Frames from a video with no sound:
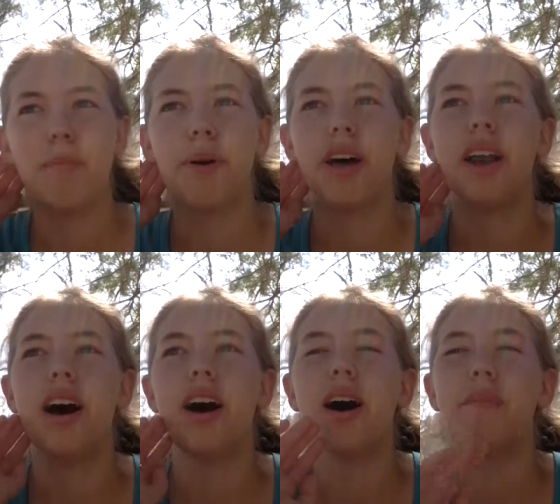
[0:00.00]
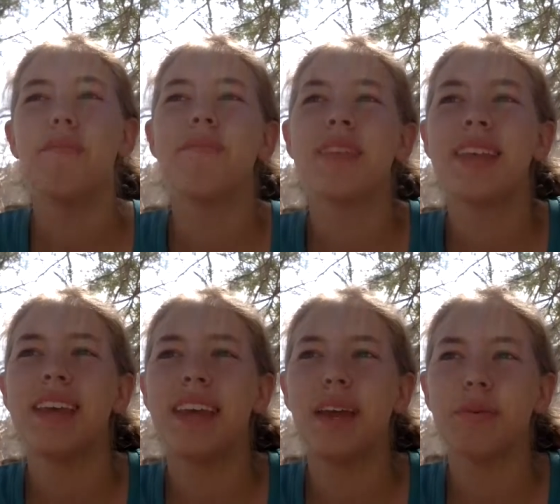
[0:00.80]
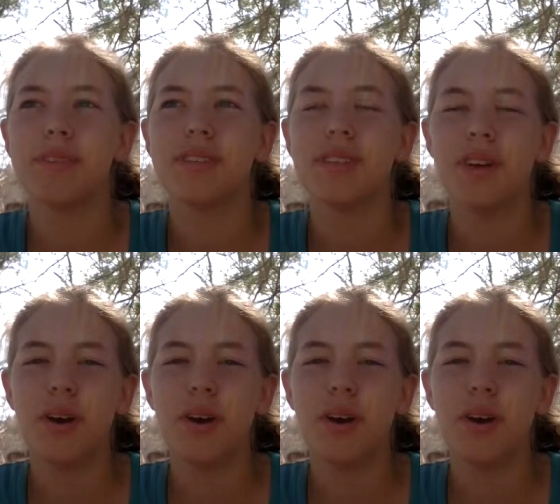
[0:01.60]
But um, it was